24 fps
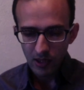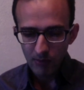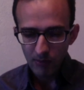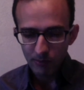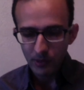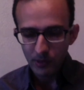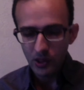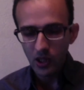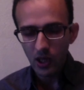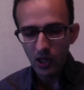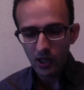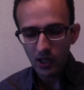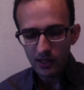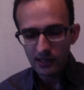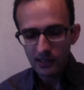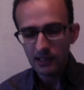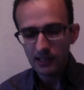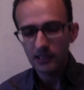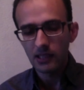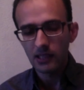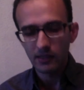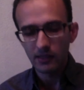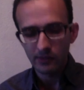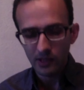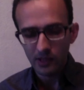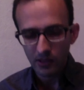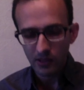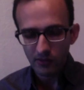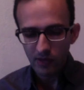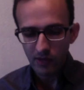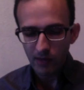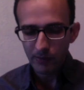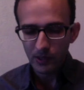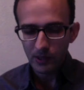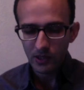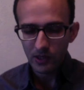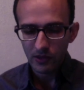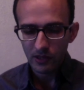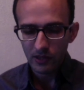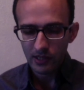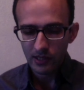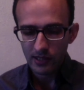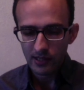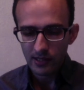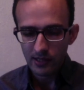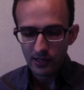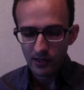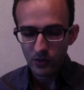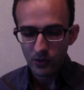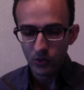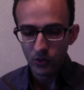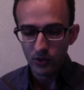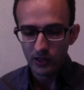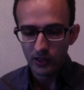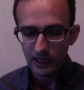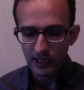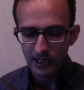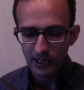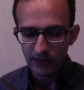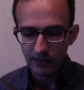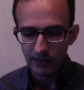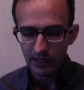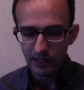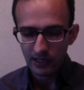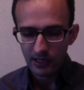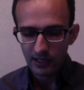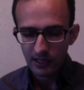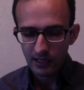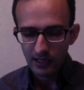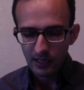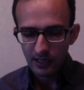beyond the level of appearances or the given.